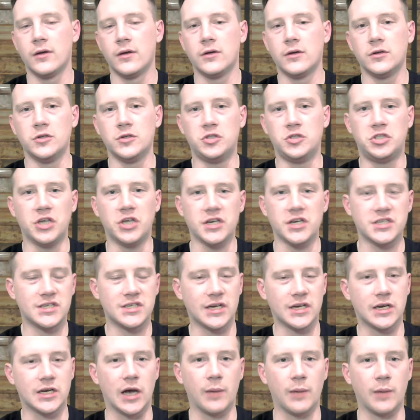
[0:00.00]
just
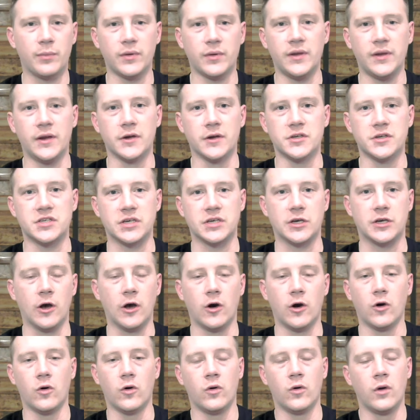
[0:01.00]
a couple of years
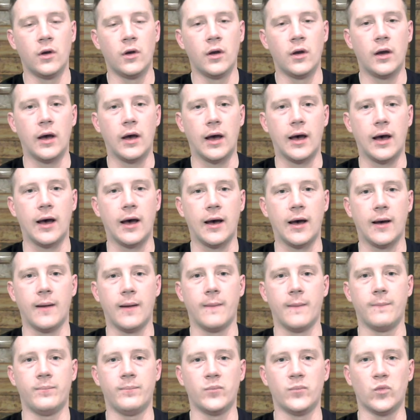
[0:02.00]
ago
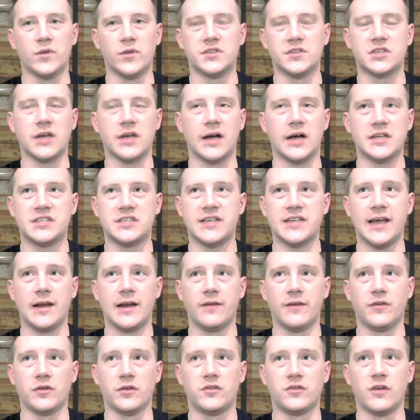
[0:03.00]
when Scott
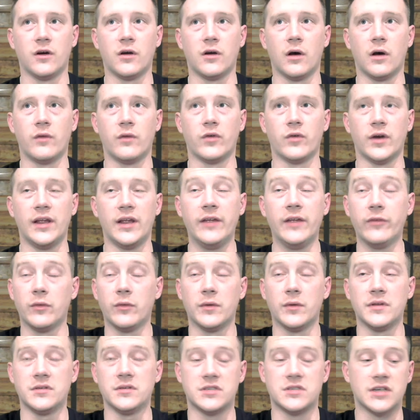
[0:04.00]
Satterfield took over. Even
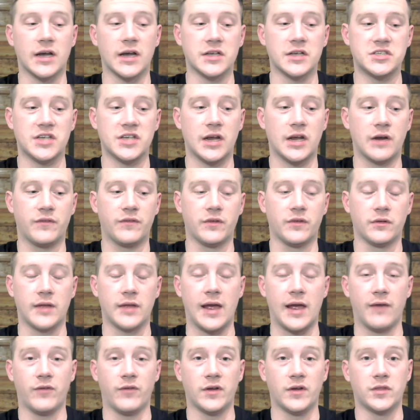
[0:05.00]
when Scott Satterfield,
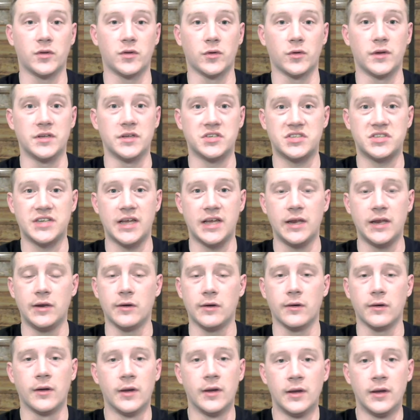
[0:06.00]
halfway through his
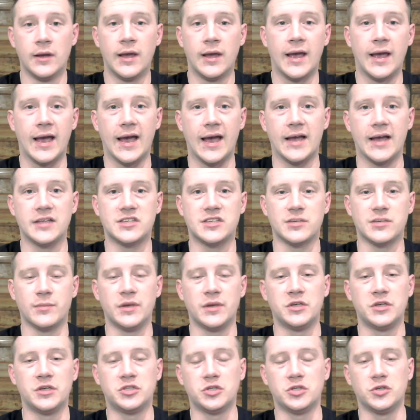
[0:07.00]
tenure, had some
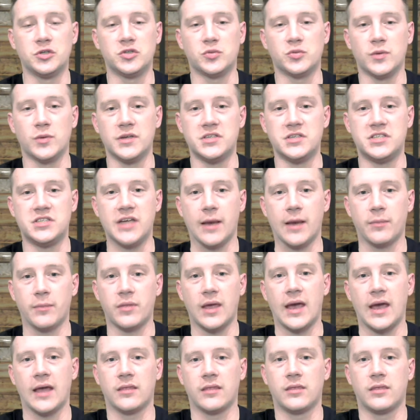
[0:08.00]
issues with depth
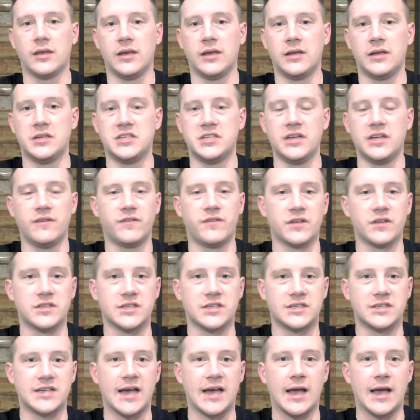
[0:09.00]
at the
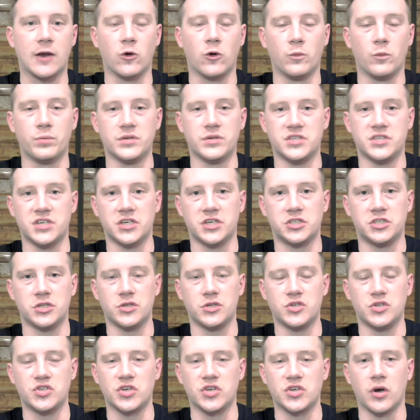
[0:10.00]
defensive tackle
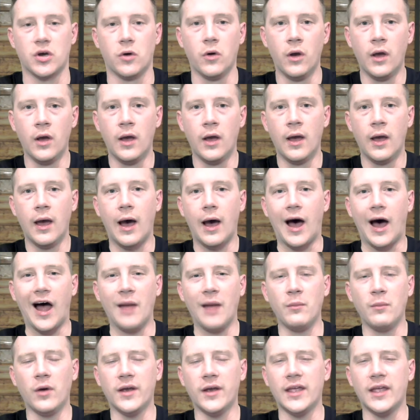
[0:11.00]
position. So
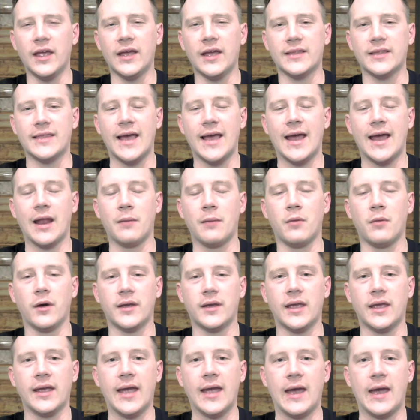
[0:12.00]
I'm looking at that. I'm
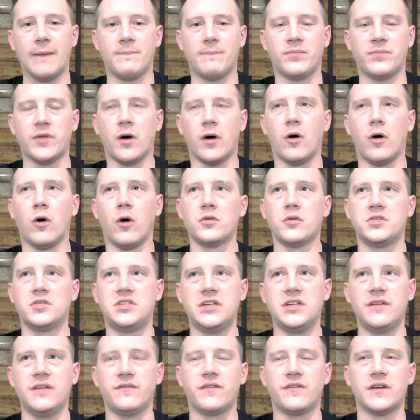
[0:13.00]
looking at the whole
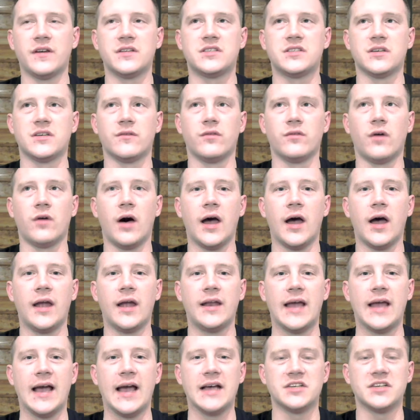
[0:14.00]
defensive
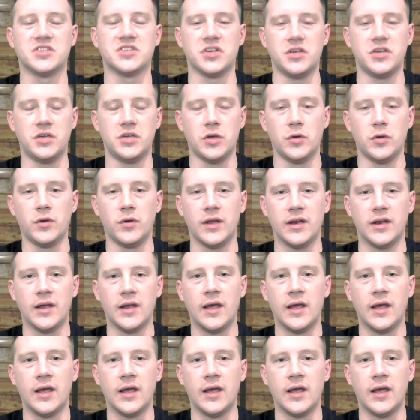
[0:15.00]
line as a unit